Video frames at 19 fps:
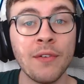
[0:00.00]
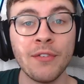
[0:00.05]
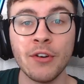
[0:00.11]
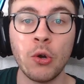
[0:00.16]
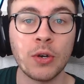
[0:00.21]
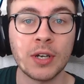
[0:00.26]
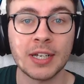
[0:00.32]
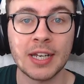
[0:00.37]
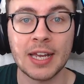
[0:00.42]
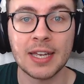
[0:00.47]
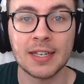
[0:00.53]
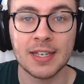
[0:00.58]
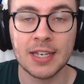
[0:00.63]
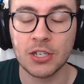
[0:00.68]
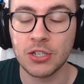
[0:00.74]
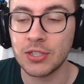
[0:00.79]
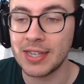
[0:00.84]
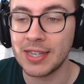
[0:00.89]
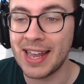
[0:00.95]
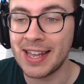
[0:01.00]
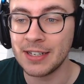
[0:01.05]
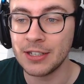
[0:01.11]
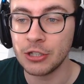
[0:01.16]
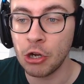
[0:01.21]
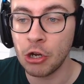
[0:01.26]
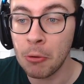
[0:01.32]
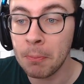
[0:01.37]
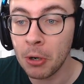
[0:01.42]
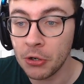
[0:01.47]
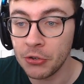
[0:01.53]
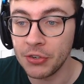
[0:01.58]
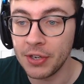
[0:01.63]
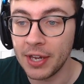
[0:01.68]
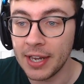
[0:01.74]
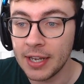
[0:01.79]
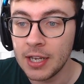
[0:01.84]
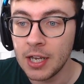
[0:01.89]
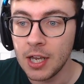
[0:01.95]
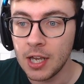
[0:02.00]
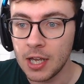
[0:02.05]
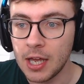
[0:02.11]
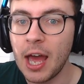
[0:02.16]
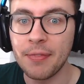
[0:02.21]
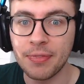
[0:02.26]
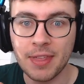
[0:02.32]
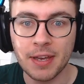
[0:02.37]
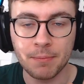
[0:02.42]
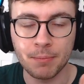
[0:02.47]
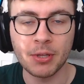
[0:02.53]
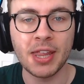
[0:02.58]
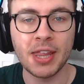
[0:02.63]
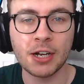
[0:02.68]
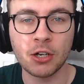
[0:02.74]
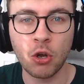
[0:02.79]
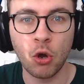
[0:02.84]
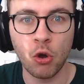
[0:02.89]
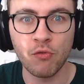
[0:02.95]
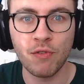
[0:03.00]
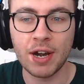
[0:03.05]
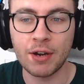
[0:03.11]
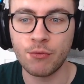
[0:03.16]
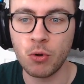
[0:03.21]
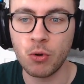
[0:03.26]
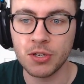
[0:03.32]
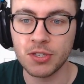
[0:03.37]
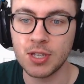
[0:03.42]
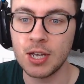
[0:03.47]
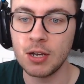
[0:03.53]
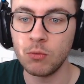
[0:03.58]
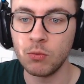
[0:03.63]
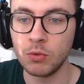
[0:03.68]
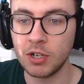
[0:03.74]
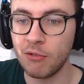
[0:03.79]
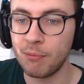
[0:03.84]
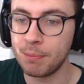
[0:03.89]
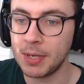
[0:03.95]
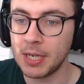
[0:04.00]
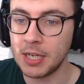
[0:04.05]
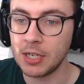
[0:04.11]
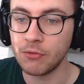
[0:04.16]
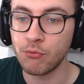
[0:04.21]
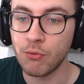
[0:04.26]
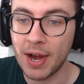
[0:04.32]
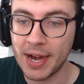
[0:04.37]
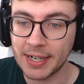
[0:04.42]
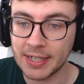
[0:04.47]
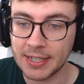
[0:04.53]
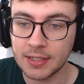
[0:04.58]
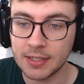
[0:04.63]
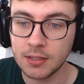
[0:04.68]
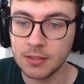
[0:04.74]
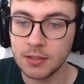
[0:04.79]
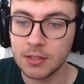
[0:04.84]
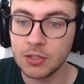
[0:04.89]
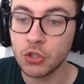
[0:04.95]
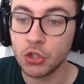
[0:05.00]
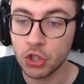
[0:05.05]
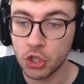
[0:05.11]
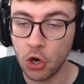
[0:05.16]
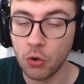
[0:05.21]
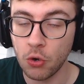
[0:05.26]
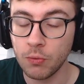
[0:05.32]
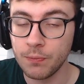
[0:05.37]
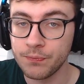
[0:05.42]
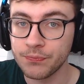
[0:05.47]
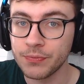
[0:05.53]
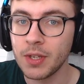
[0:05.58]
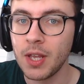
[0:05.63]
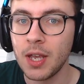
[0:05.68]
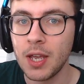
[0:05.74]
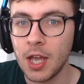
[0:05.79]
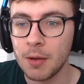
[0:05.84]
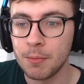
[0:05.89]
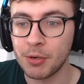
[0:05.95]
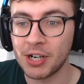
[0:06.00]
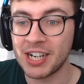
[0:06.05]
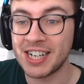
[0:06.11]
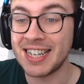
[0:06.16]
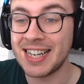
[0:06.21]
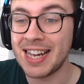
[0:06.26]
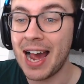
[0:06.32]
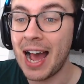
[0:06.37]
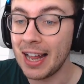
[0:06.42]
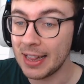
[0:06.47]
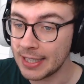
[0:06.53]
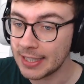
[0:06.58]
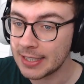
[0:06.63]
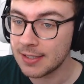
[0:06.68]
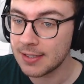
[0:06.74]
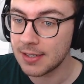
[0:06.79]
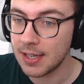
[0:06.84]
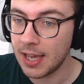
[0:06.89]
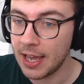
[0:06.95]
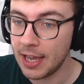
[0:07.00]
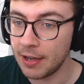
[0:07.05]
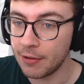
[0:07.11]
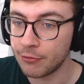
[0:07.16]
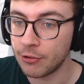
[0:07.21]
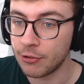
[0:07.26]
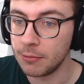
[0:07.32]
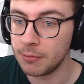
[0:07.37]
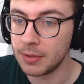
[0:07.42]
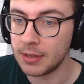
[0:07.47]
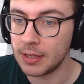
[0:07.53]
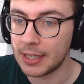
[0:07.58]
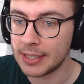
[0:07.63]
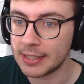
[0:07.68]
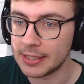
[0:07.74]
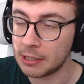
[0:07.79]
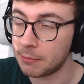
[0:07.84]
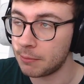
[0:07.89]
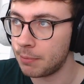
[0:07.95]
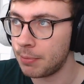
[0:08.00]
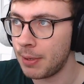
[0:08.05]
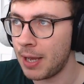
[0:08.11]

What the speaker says: organisation they ended up under, but that core Red roster would have been Rated, Joe, bringing in Alex from formerly Lightning